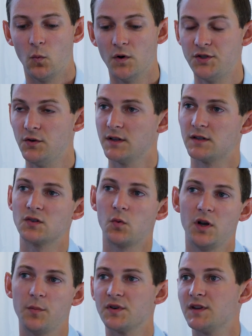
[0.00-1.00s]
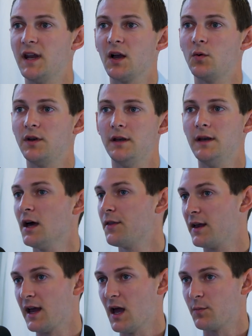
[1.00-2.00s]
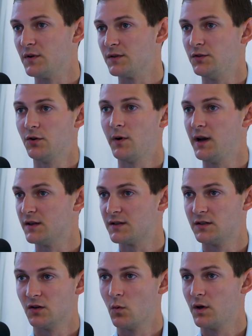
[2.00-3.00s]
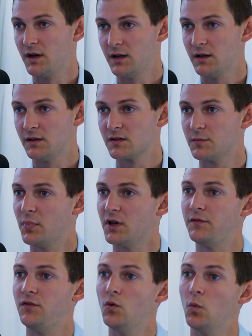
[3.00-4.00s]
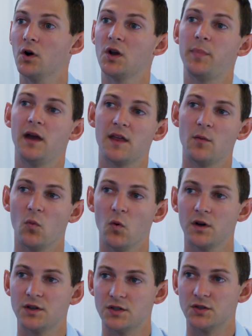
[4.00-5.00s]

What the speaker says: once you get to 20% equity, nothing happens. Your rate is still what it is. But if you were to pay that mortgage